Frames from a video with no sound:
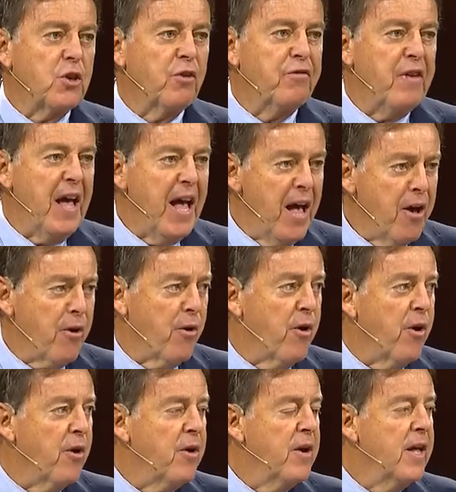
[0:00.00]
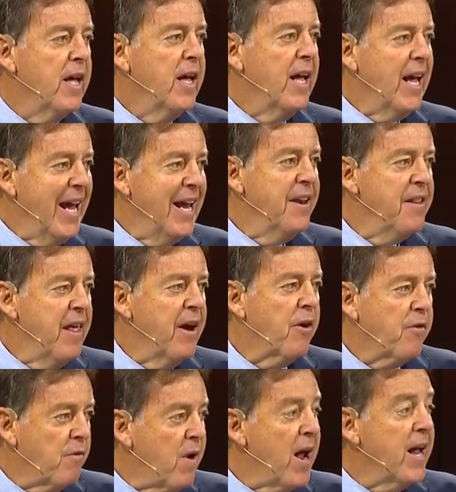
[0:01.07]
of error in their
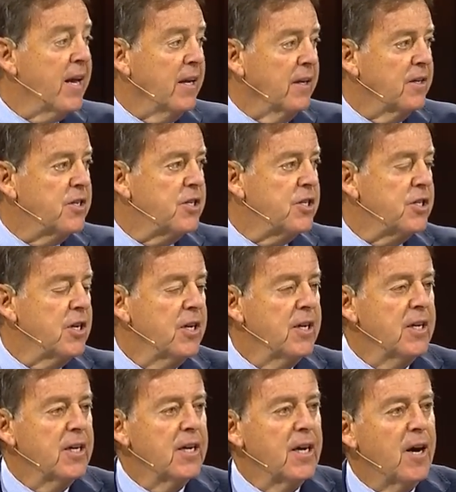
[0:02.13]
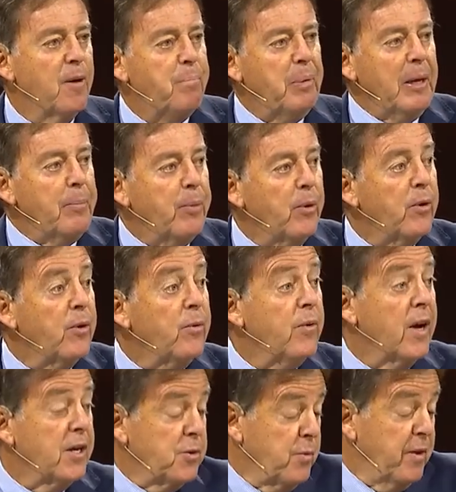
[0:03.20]
ranks. Uh, people,
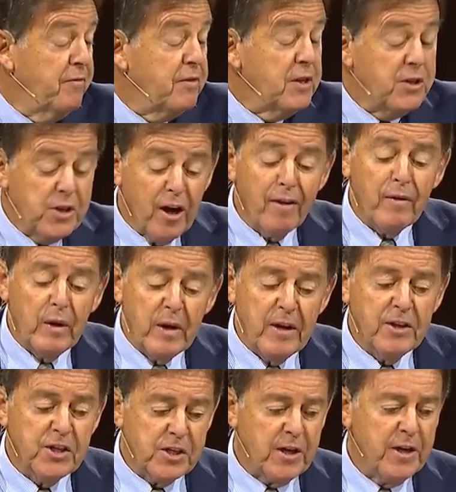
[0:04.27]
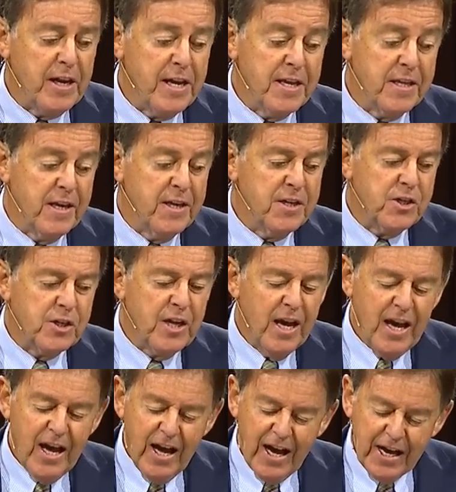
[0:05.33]
as we've discovered in studying this,
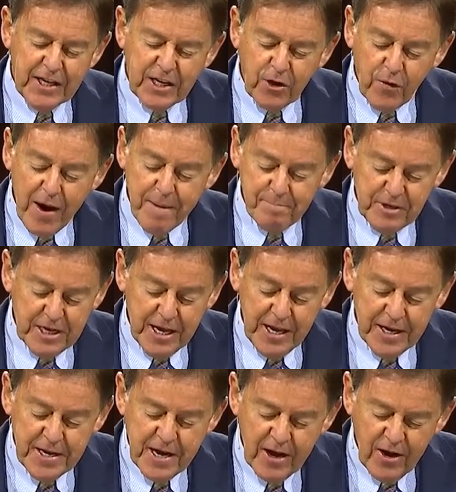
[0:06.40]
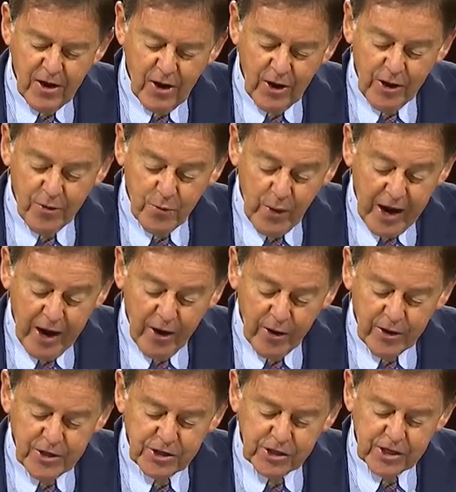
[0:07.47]
had crept in
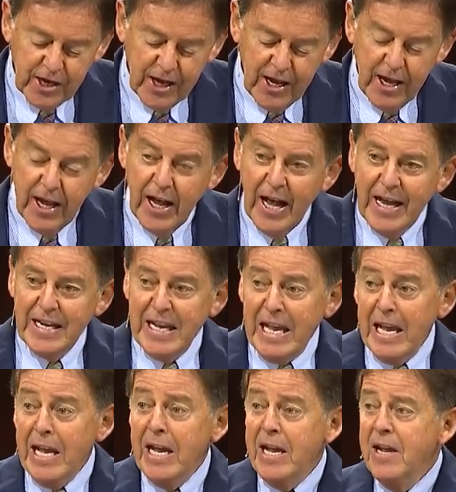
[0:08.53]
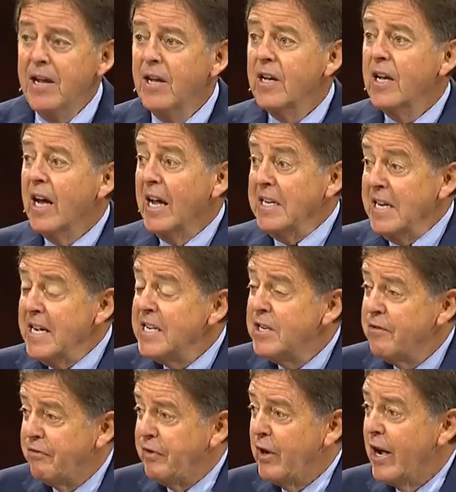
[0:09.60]
unawares, and he
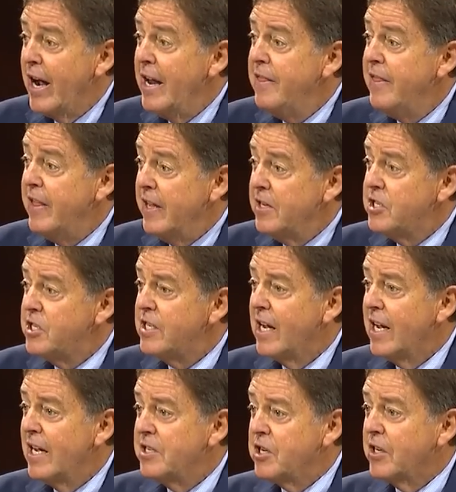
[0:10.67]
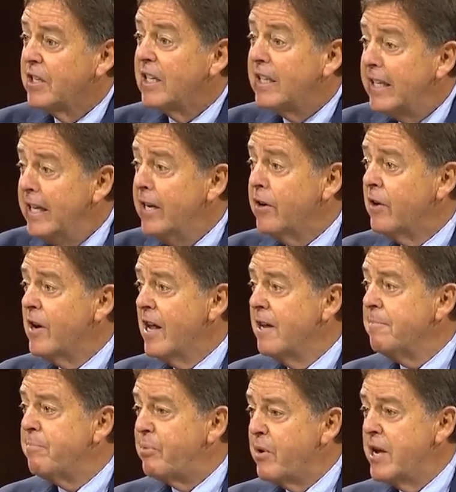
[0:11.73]
identified this as a clear
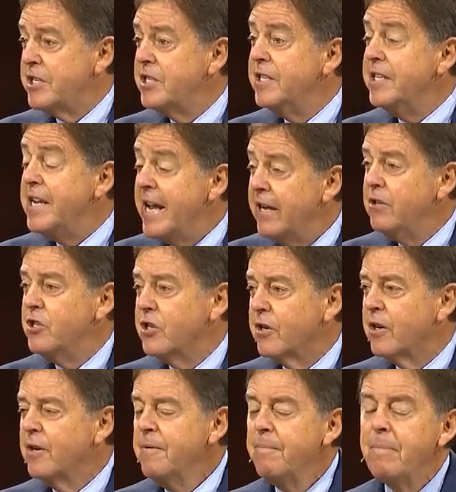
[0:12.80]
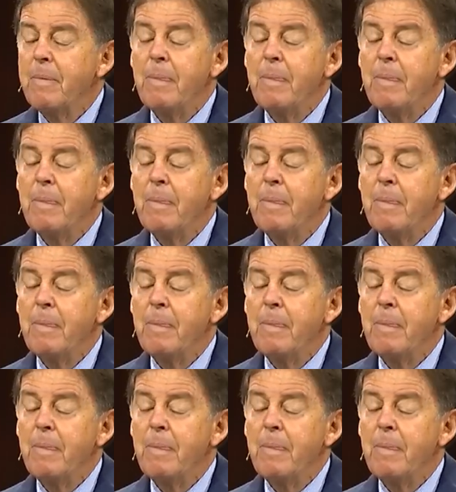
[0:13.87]
and present danger.